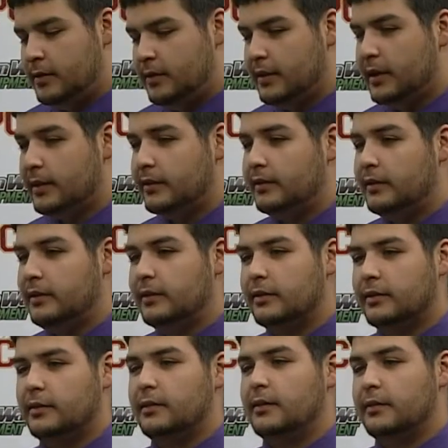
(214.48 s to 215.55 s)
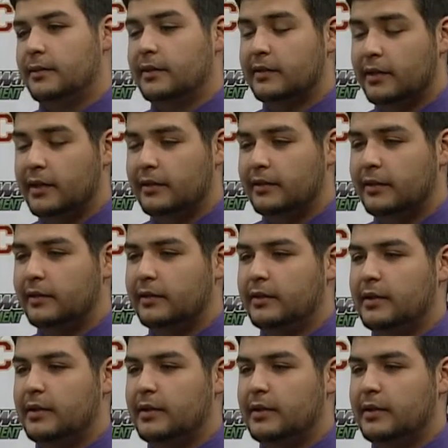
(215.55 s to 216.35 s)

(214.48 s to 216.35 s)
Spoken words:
That season, this last season,